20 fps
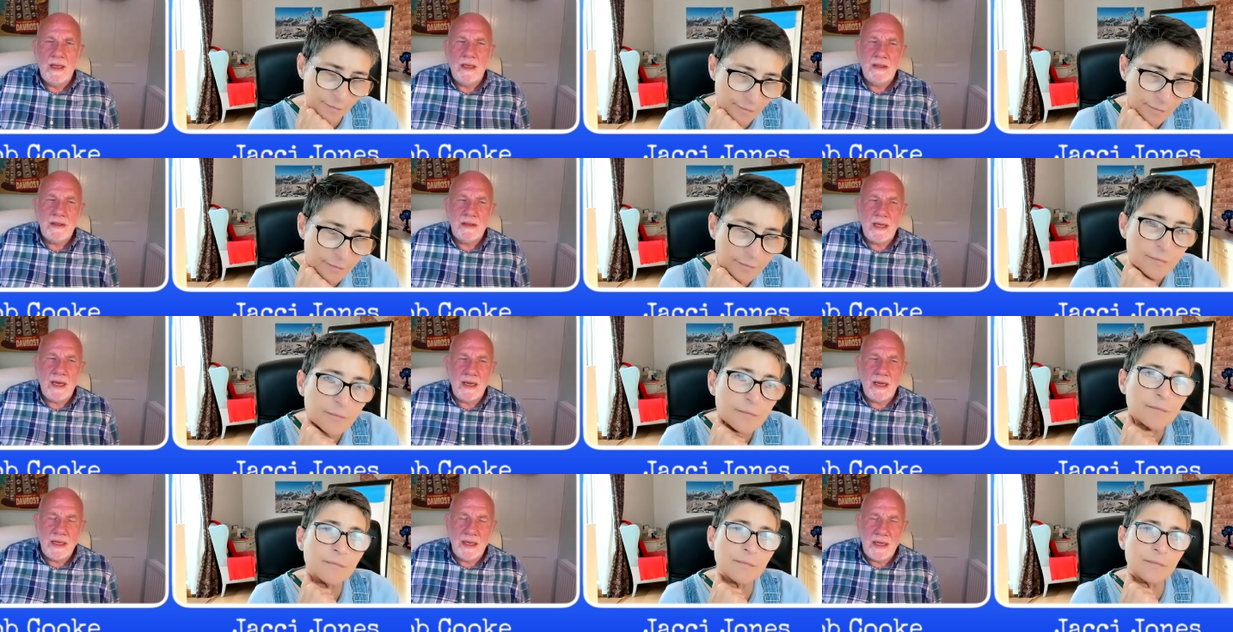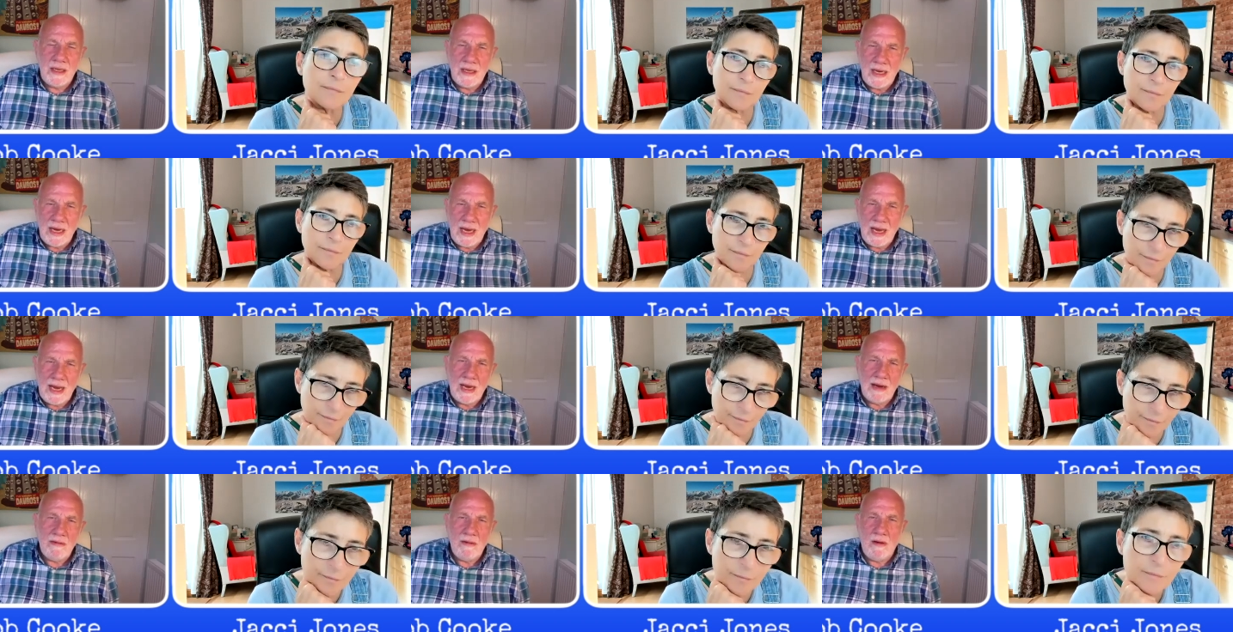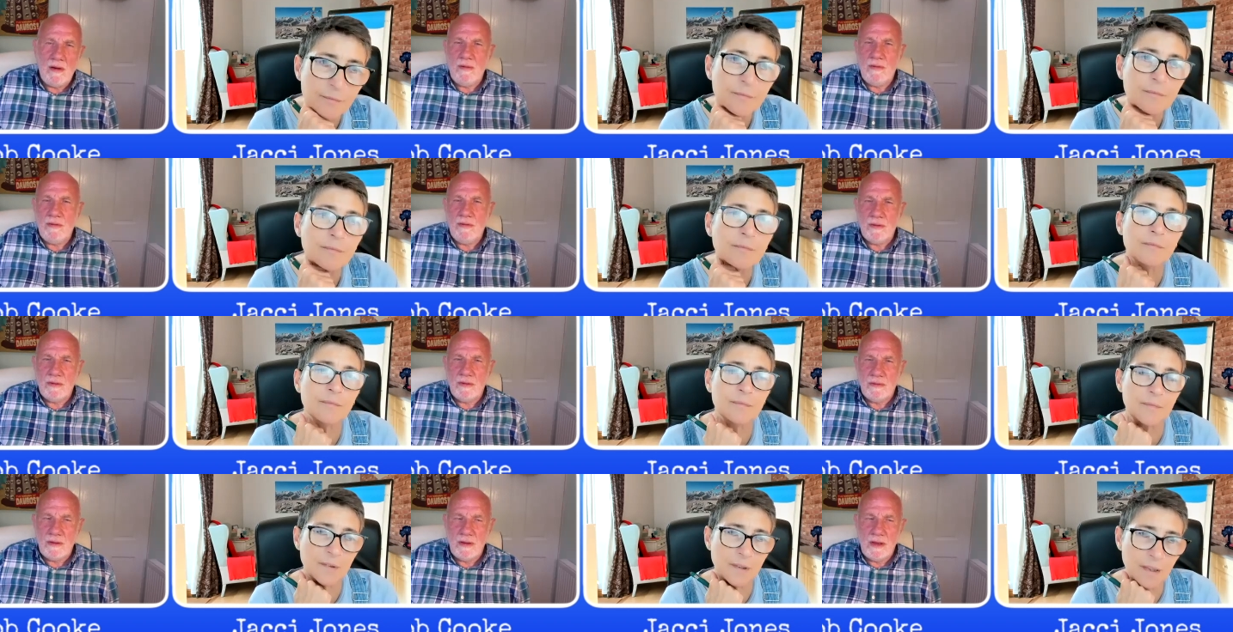Speaker 1: taking care of,
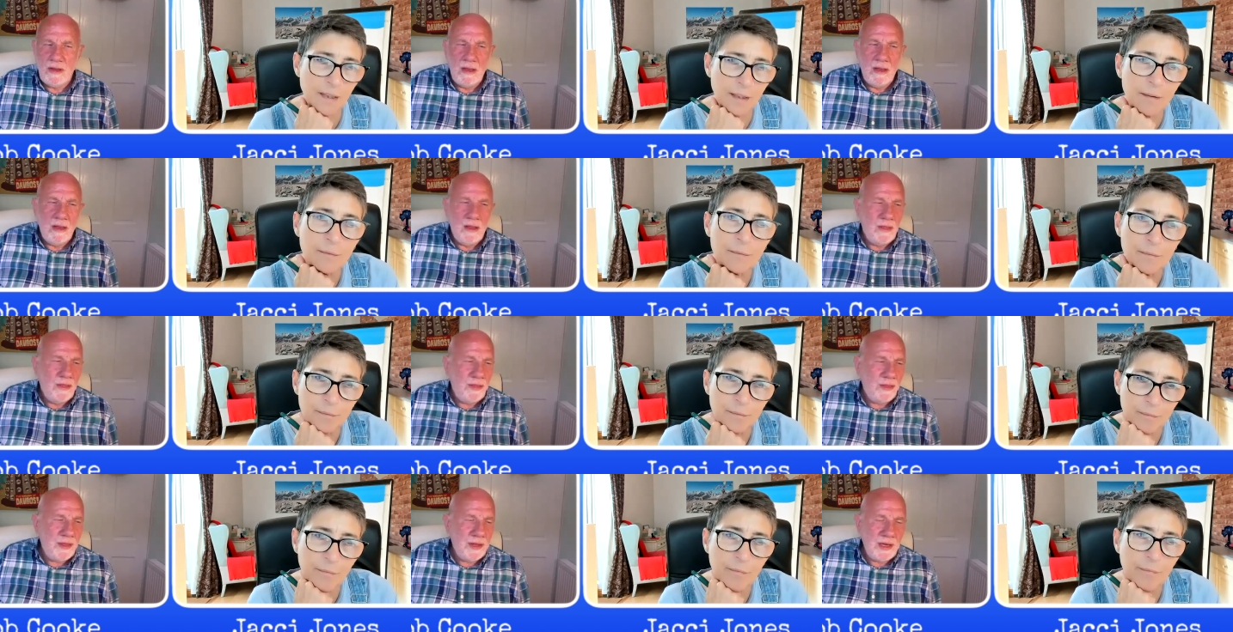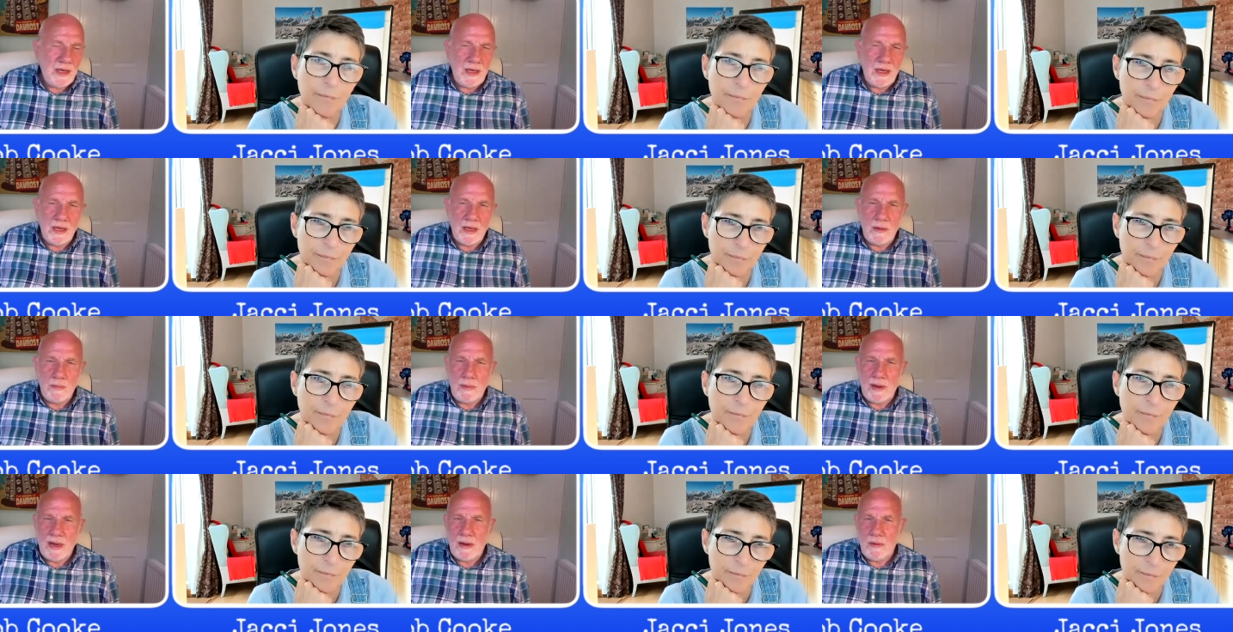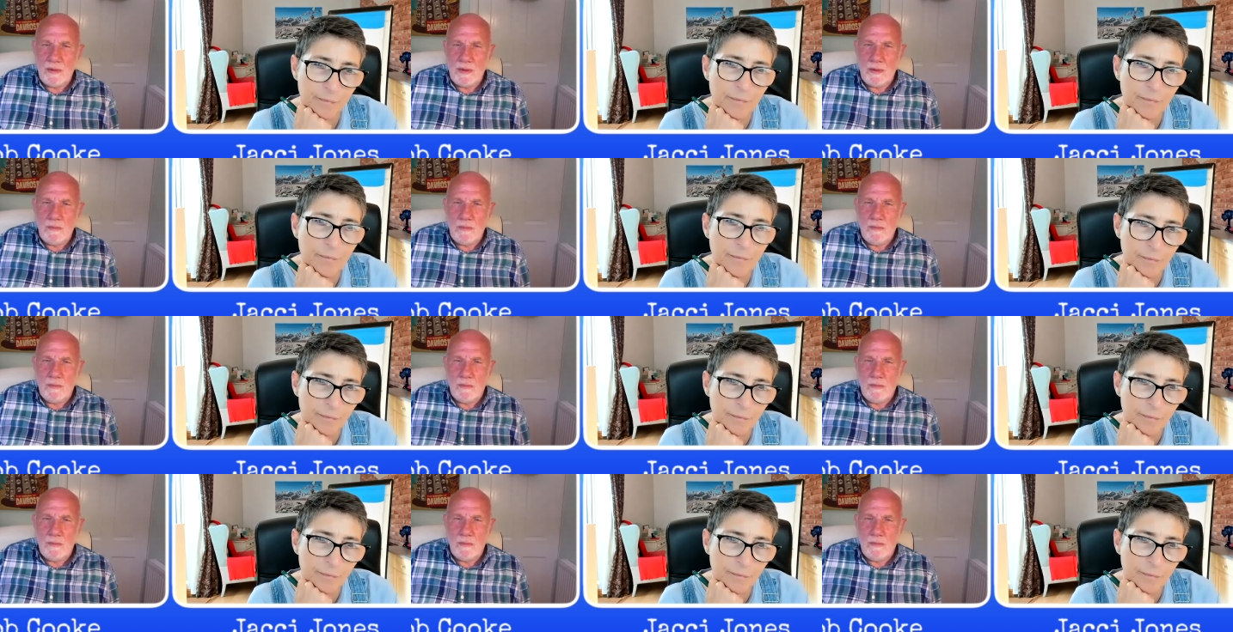yeah, thinking about them.